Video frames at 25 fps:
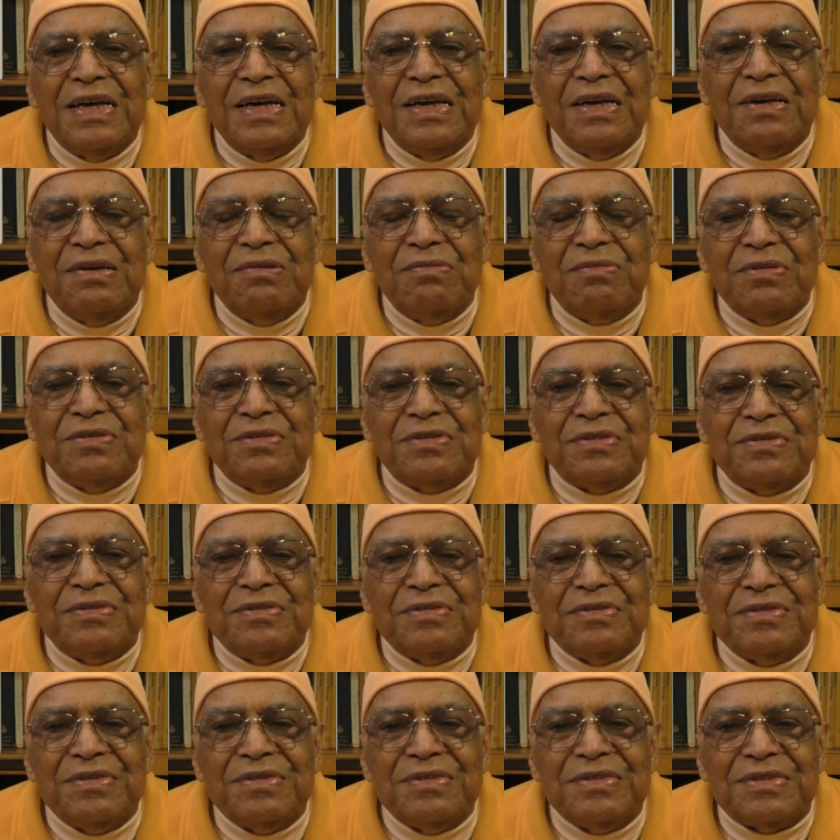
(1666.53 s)
if
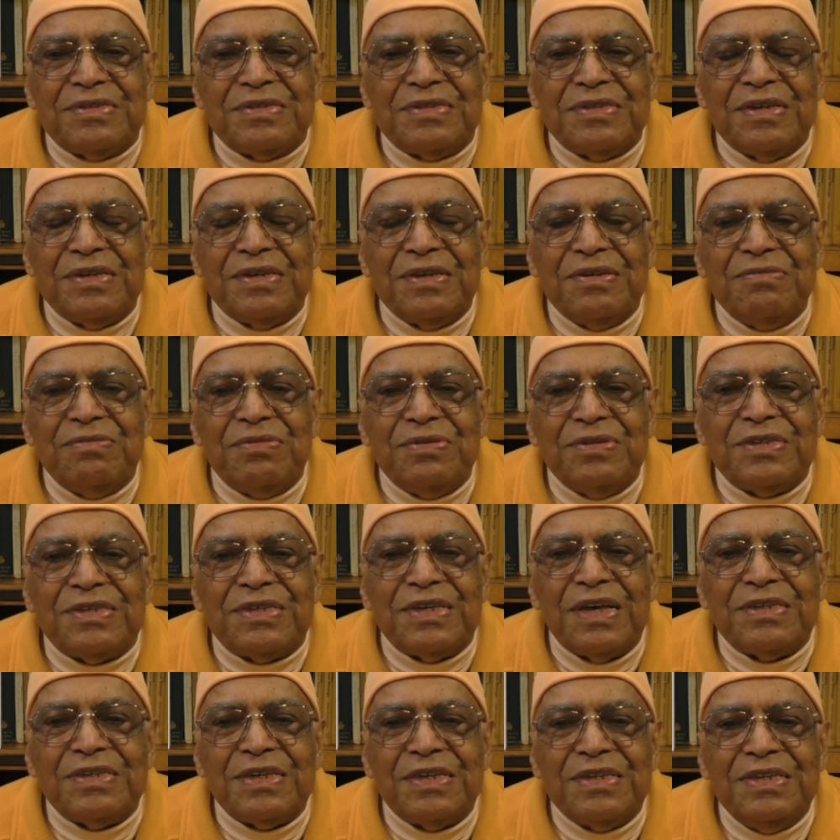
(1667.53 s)
he
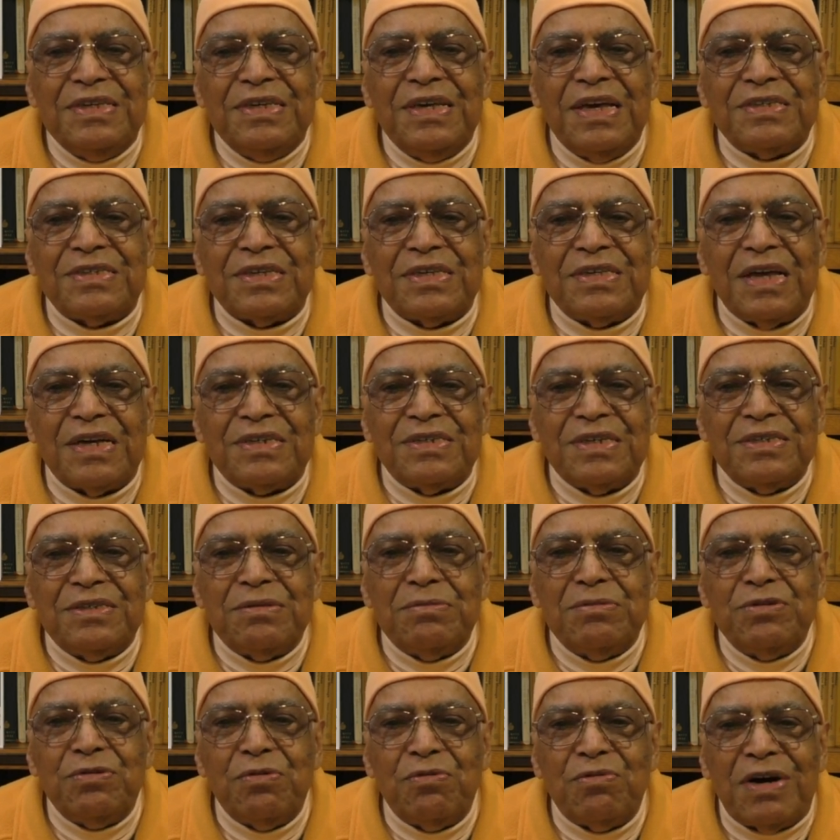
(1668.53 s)
says yes, that is
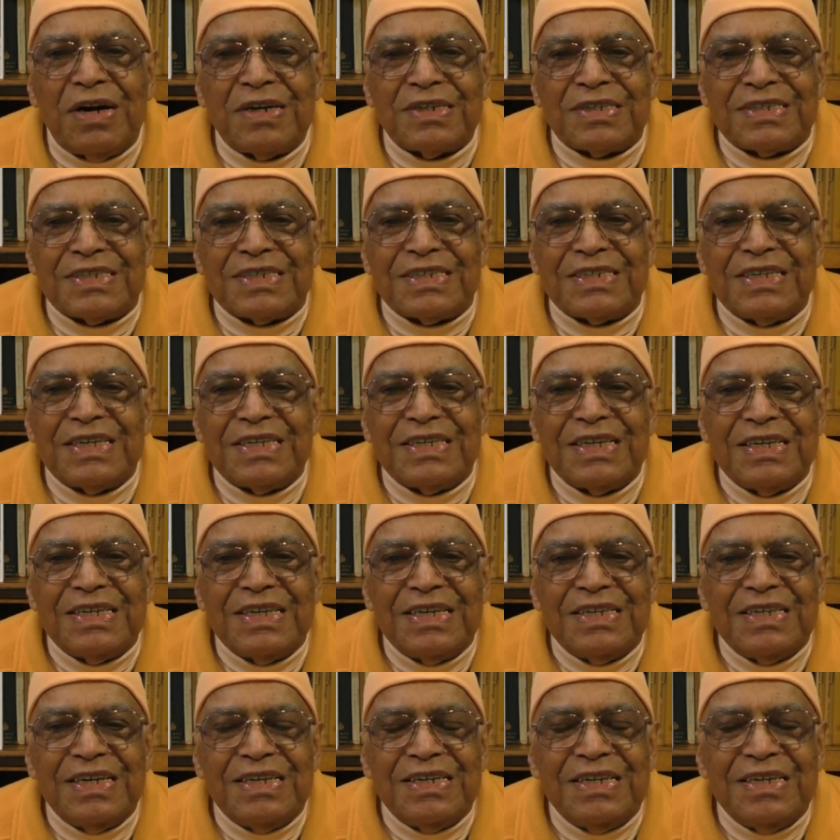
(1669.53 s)
even worse.
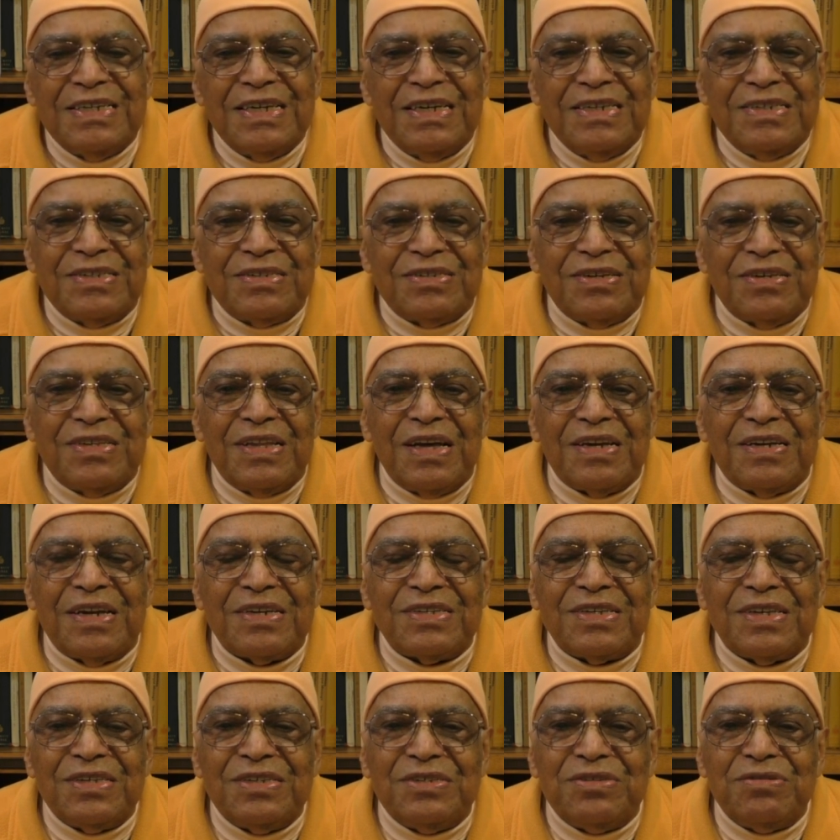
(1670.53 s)
So there are
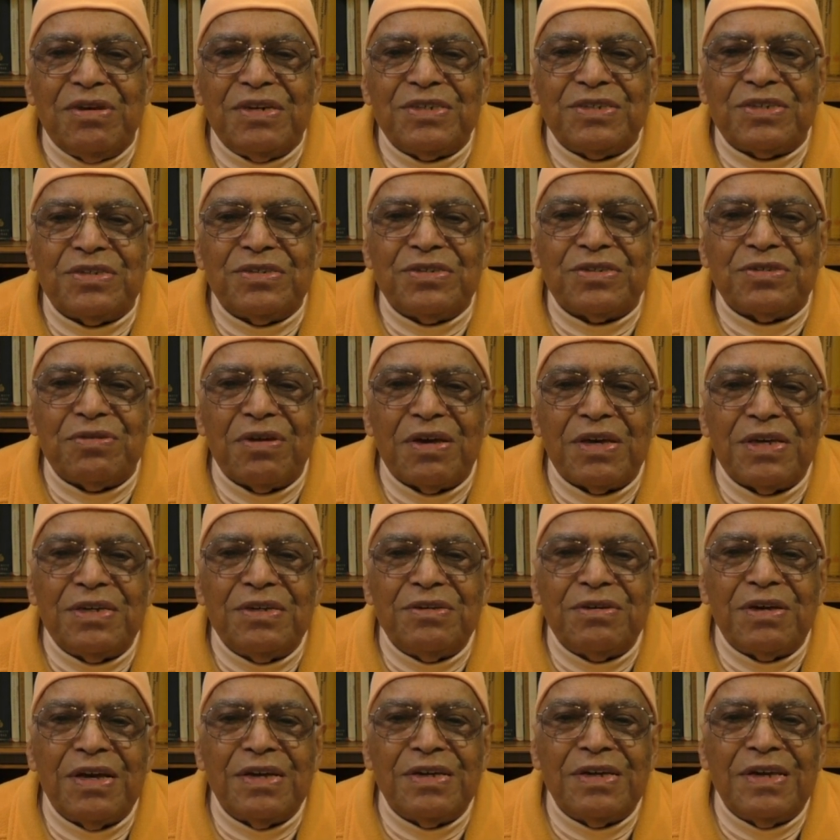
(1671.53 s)
situations where
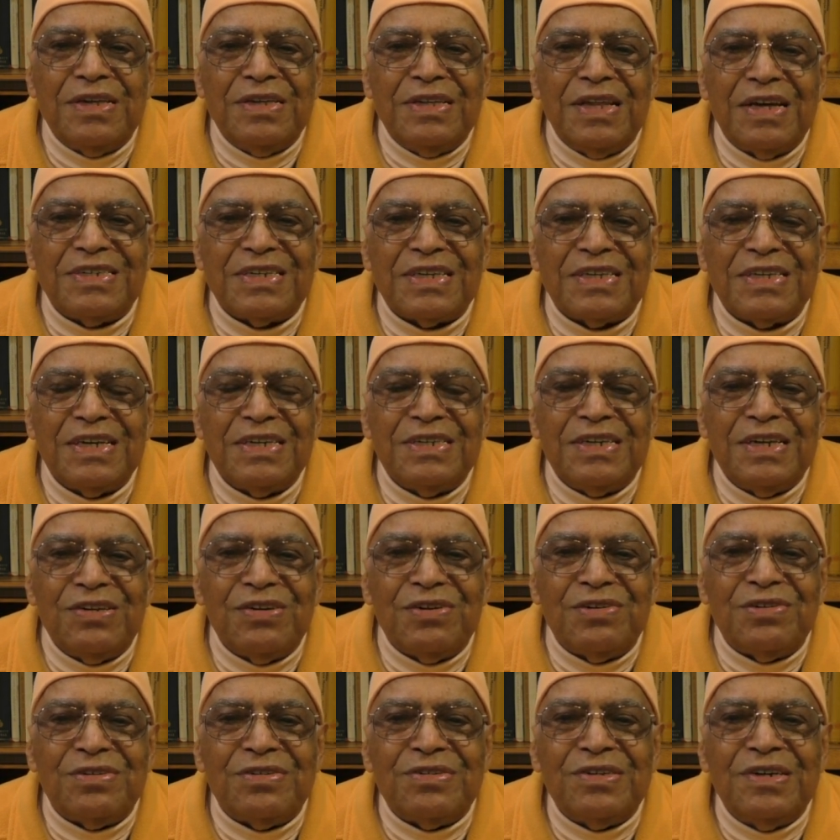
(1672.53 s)
you can neither say
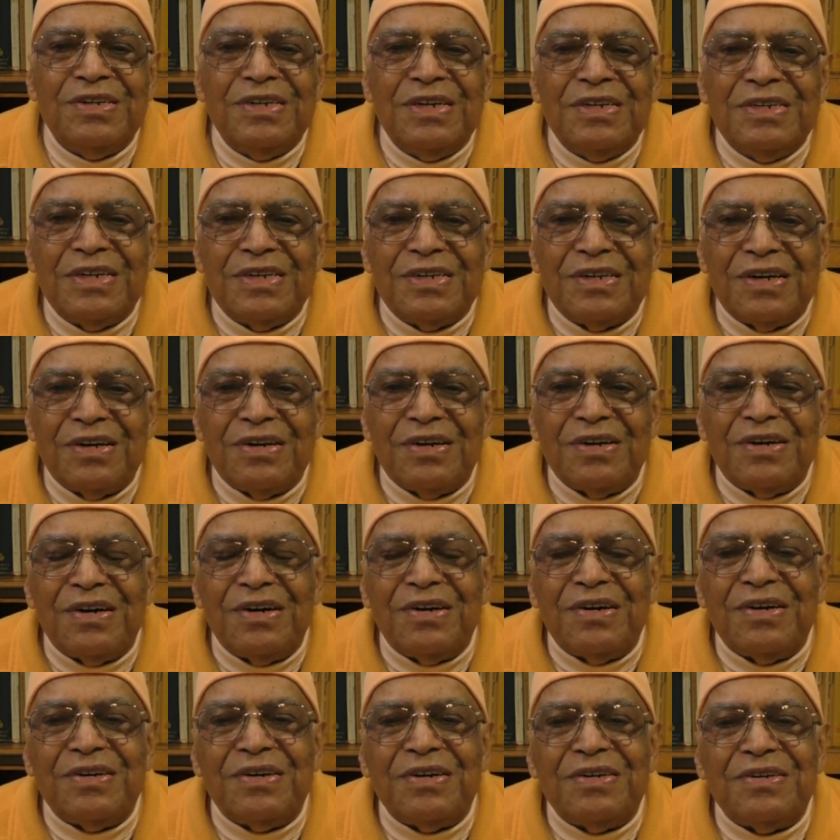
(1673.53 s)
no
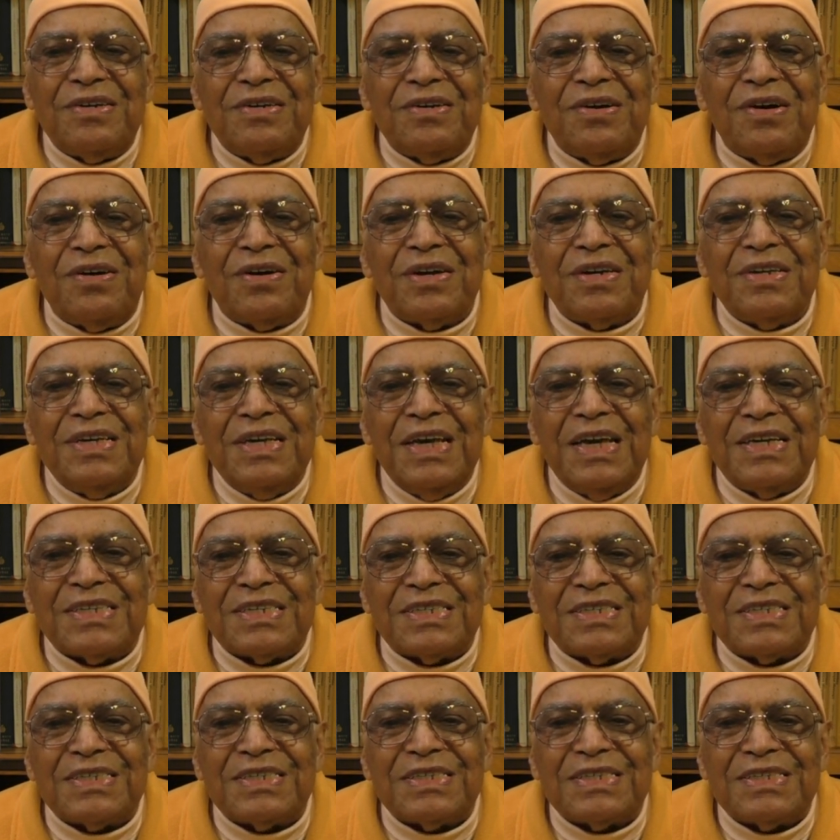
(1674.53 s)
or
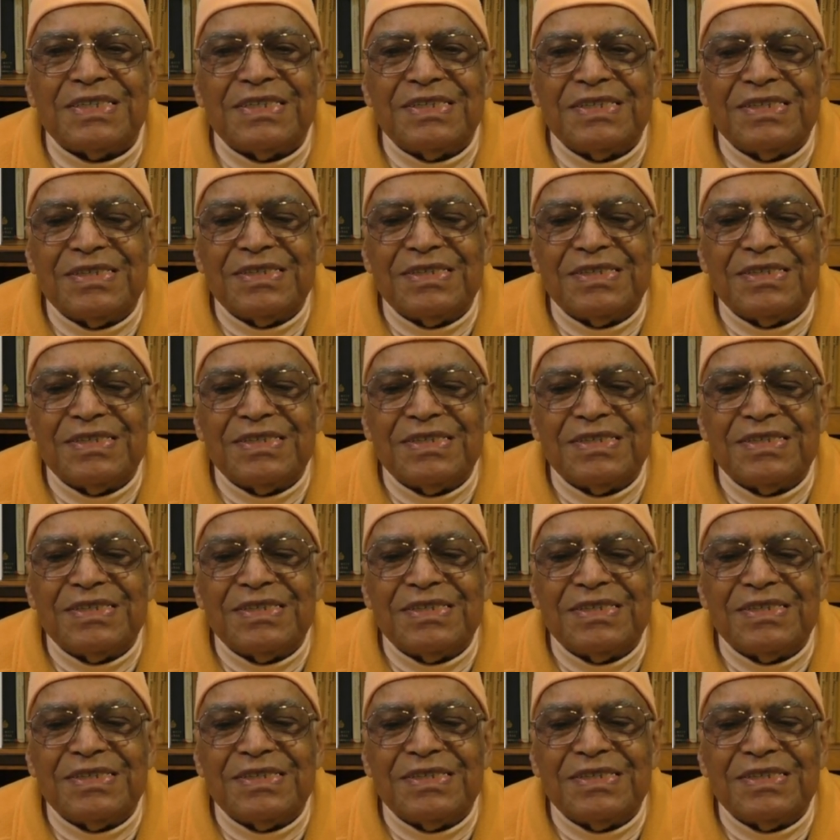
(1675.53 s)
yes.